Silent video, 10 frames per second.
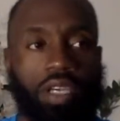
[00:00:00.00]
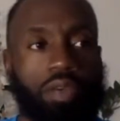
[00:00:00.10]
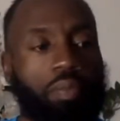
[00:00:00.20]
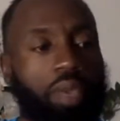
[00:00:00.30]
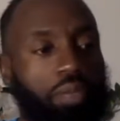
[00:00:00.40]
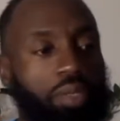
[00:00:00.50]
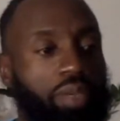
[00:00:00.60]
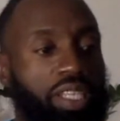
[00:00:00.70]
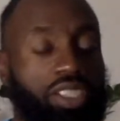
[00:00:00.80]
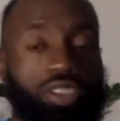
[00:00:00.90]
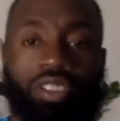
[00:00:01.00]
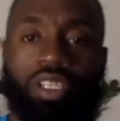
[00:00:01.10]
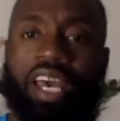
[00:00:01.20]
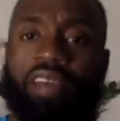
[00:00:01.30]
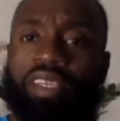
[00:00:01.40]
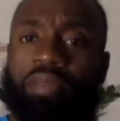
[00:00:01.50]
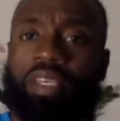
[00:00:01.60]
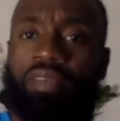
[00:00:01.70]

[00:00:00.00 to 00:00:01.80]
maybe based on the life they may have